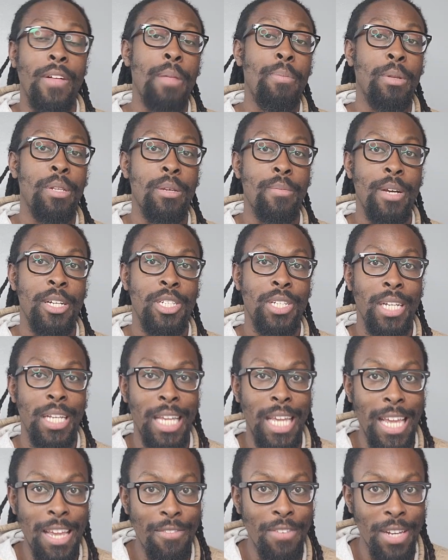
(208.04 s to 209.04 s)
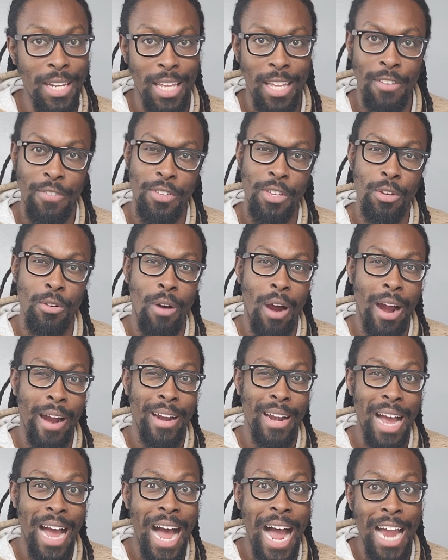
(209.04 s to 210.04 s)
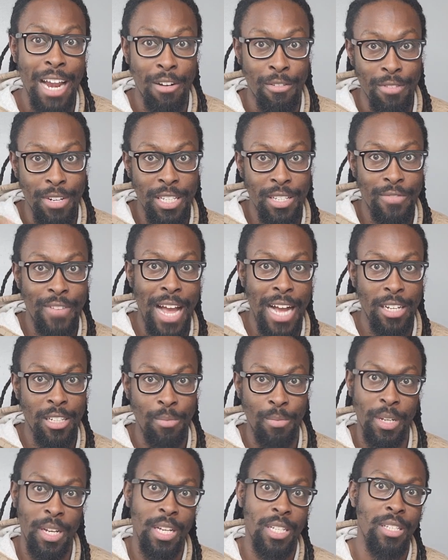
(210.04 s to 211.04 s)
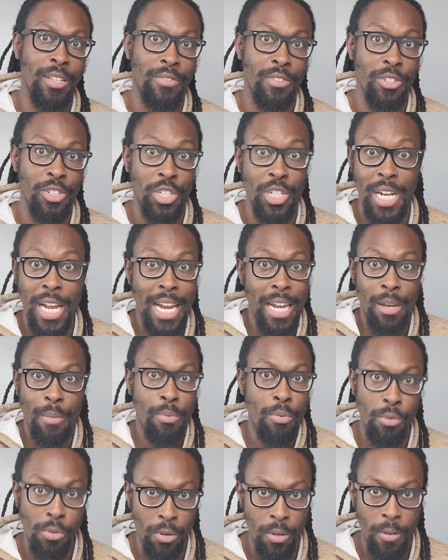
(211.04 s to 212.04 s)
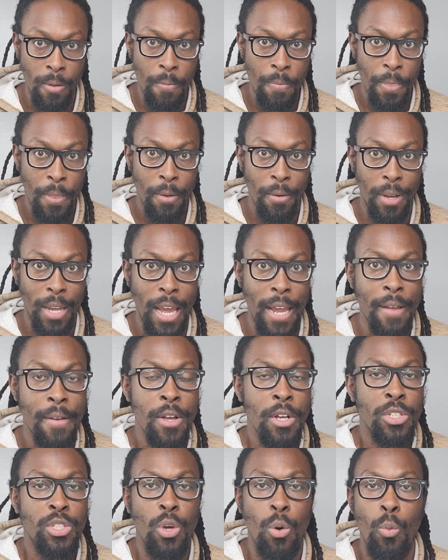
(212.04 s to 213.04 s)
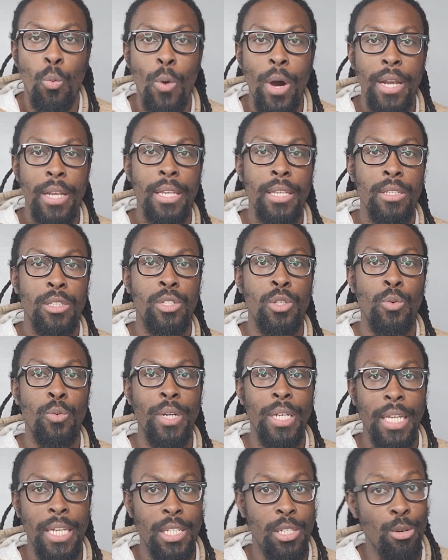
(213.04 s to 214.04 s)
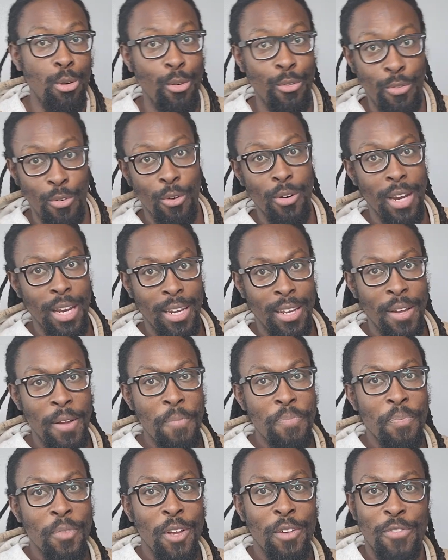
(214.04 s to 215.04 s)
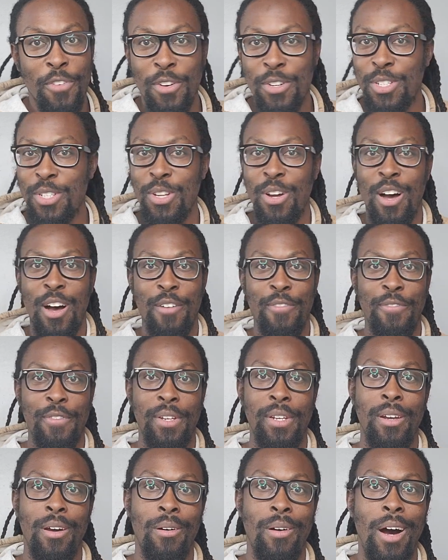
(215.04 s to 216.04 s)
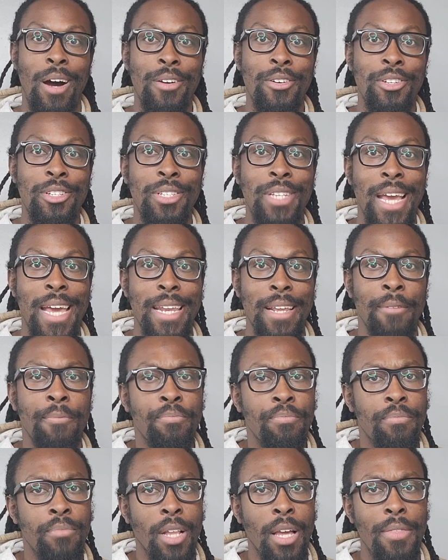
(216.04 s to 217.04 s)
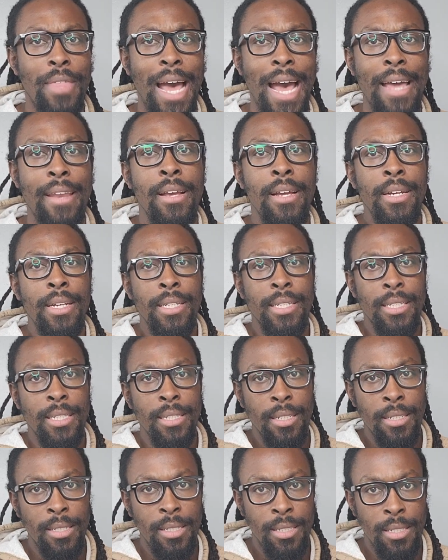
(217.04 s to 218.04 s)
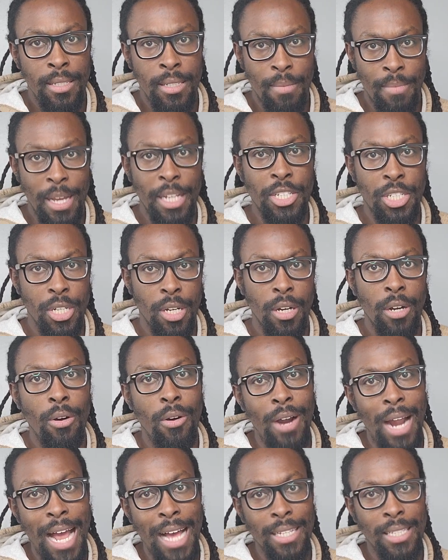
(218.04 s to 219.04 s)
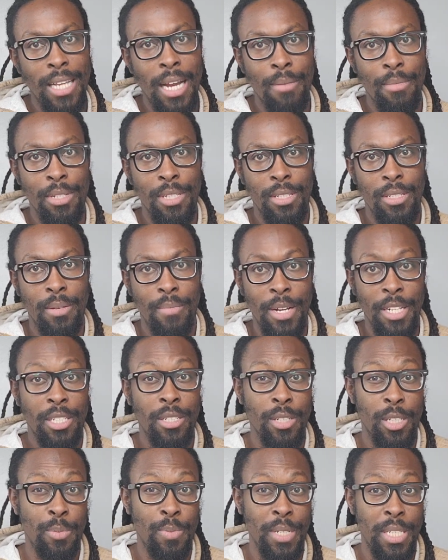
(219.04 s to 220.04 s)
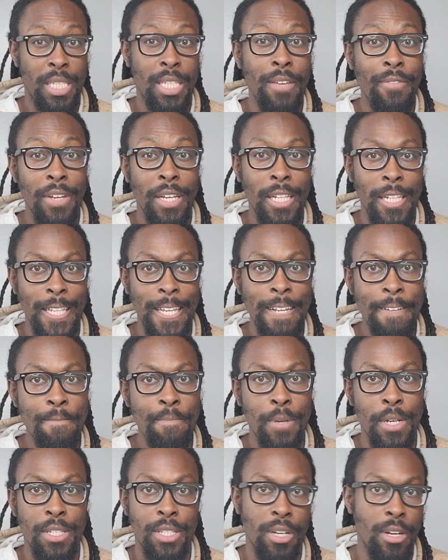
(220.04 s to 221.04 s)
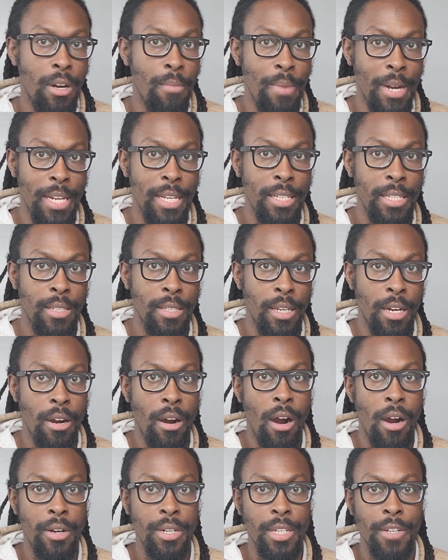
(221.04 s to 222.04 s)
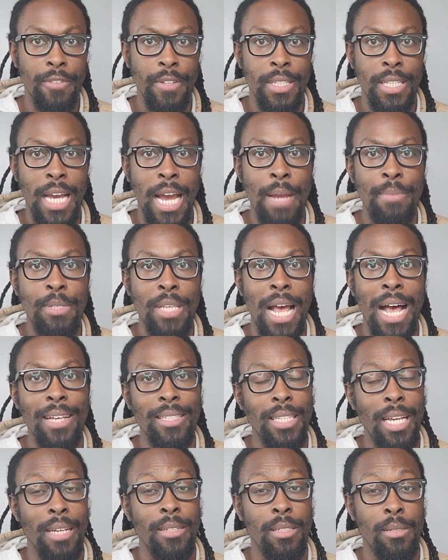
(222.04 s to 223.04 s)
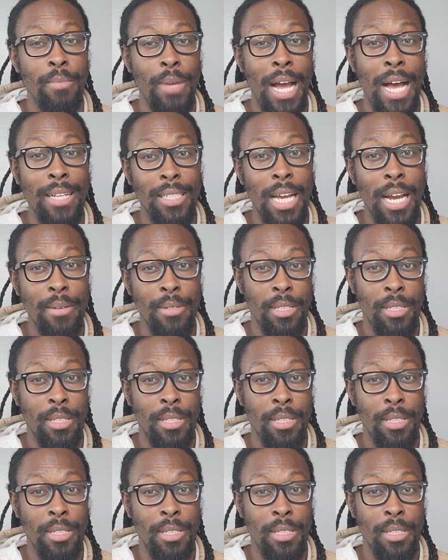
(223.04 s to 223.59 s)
dementia, even if you are at a higher risk factor because of your genetic pool. Okay, so what do we need to avoid? First off, understanding that dementia, or Alzheimer's dementia specifically, because there are different types. Alzheimer's